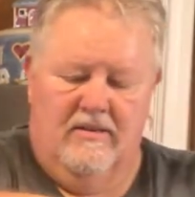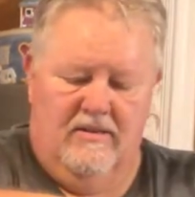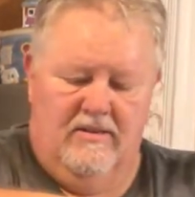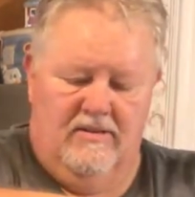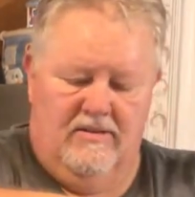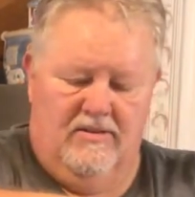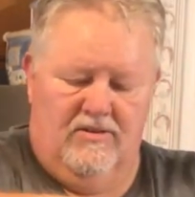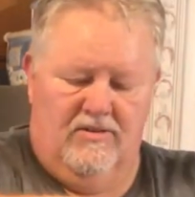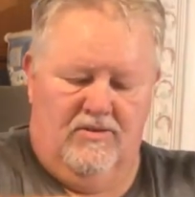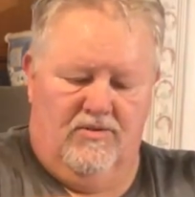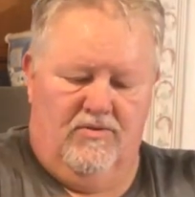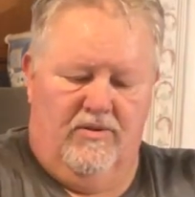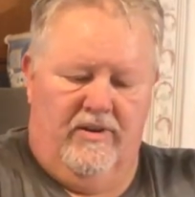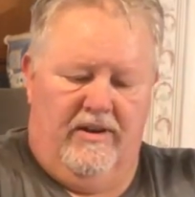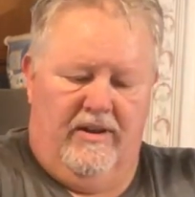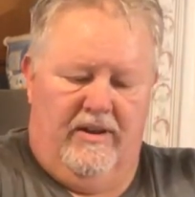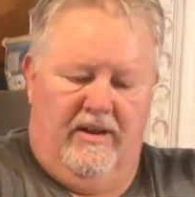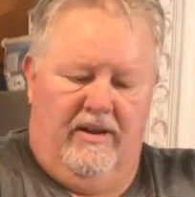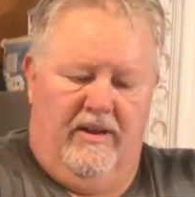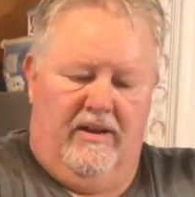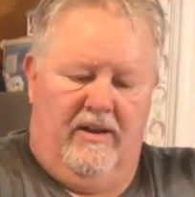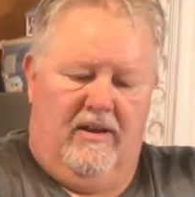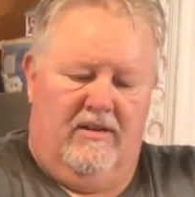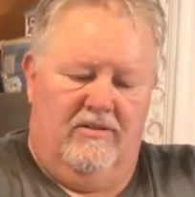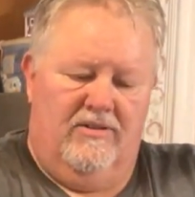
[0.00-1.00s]
This is
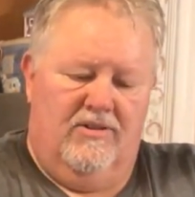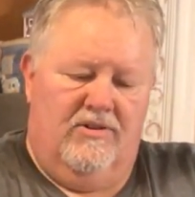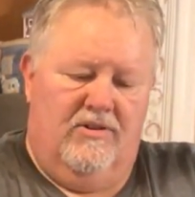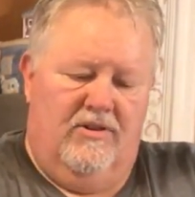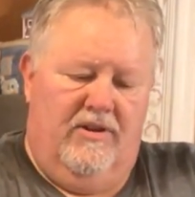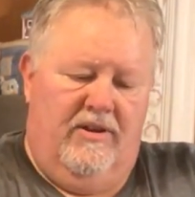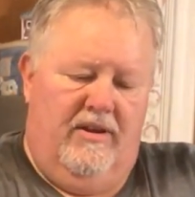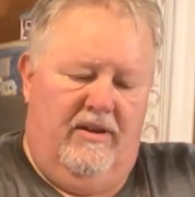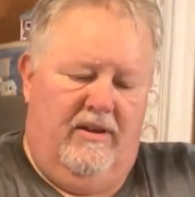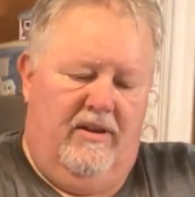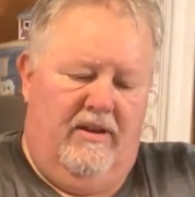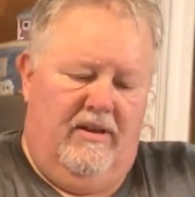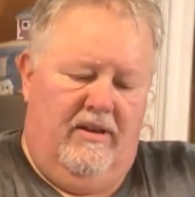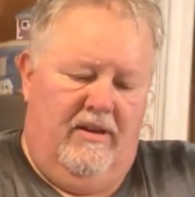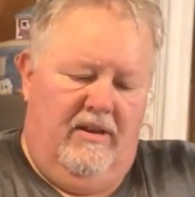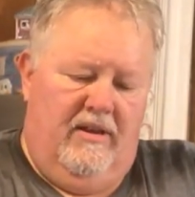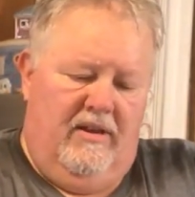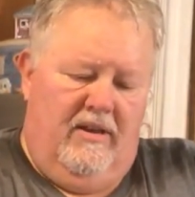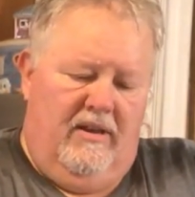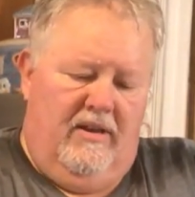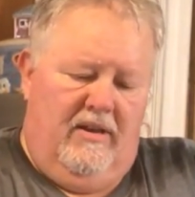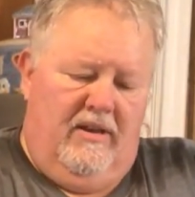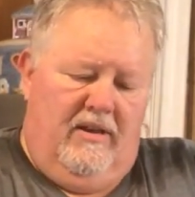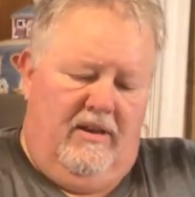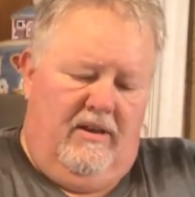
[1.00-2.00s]
ready, and I'll show you
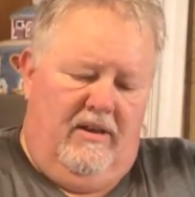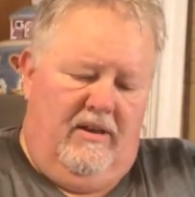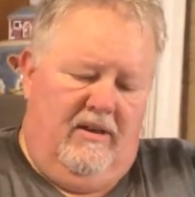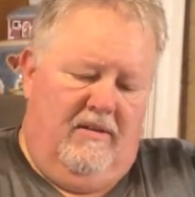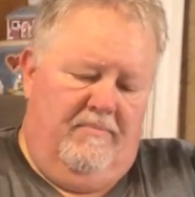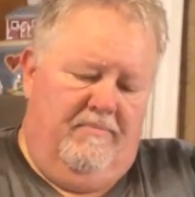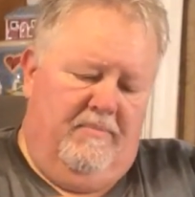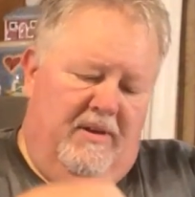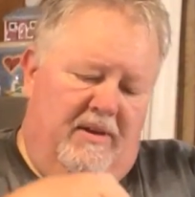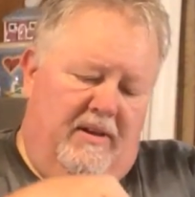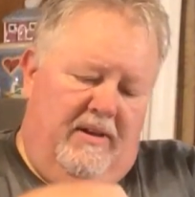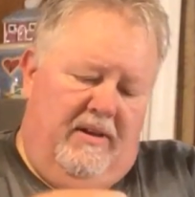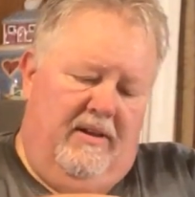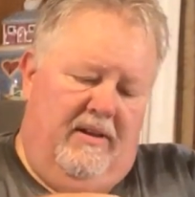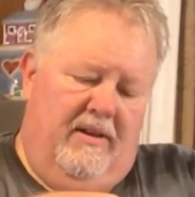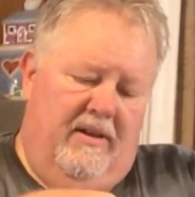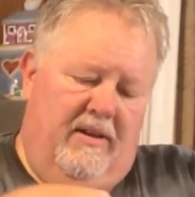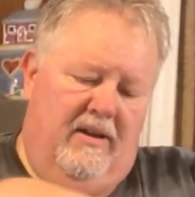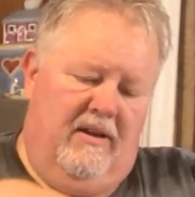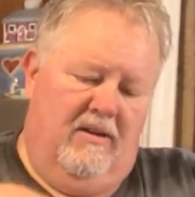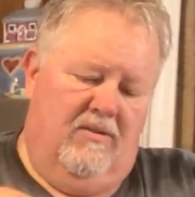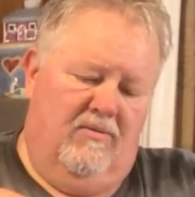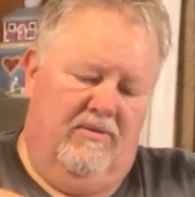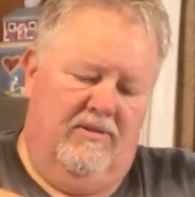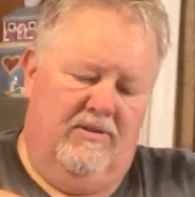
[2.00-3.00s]
in a minute
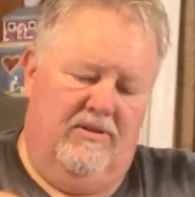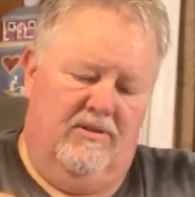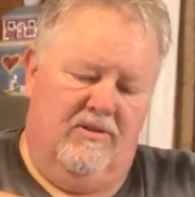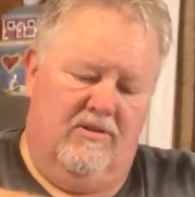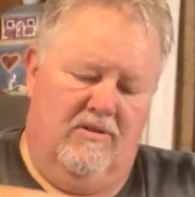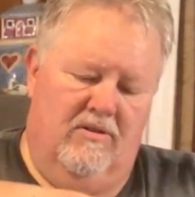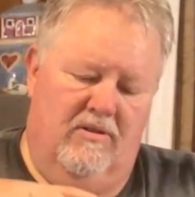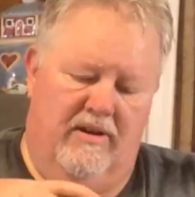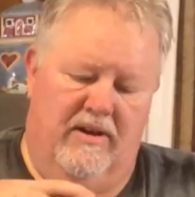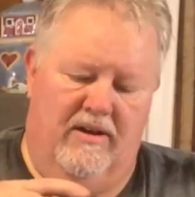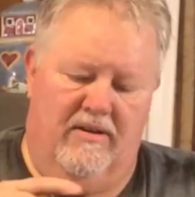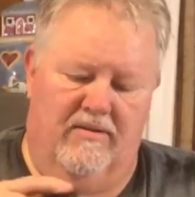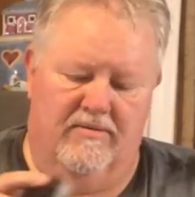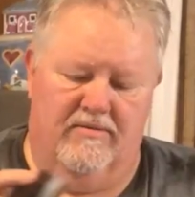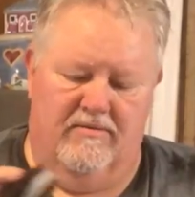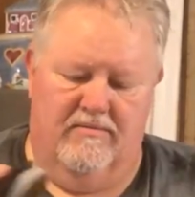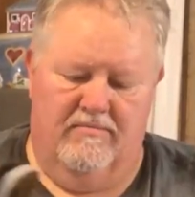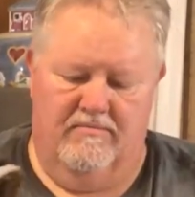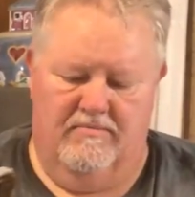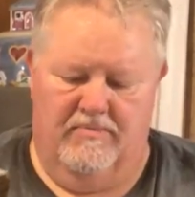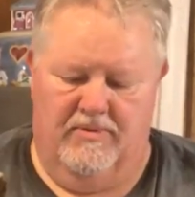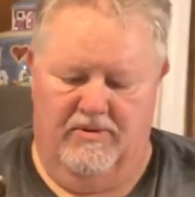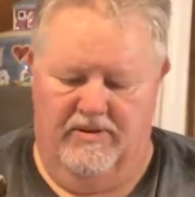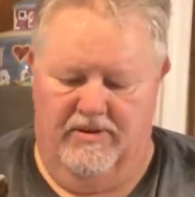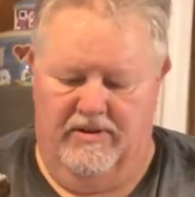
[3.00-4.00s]
how we just go out
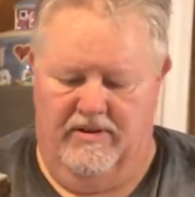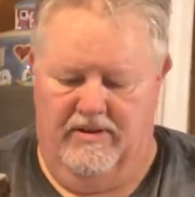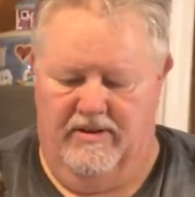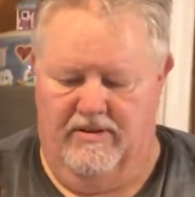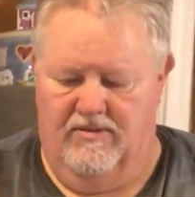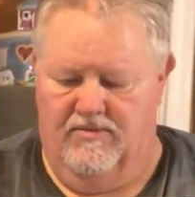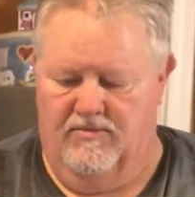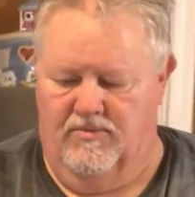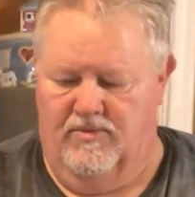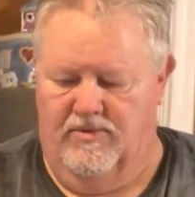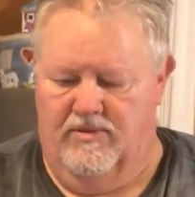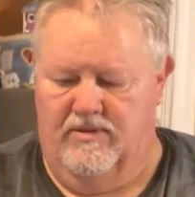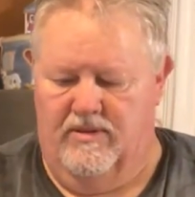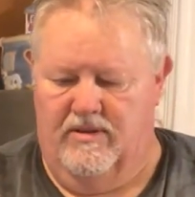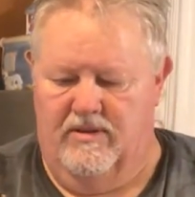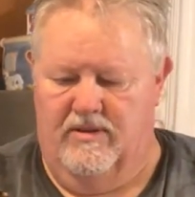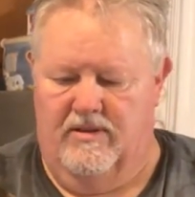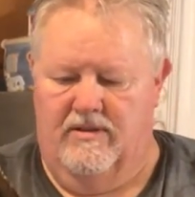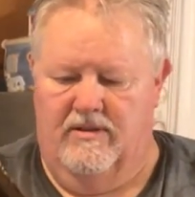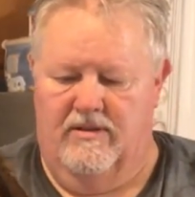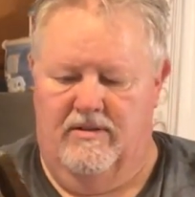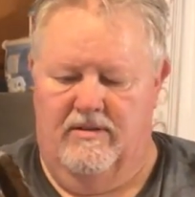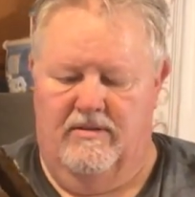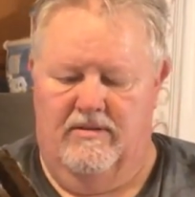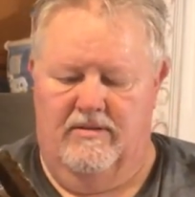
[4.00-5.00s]
and put it in with the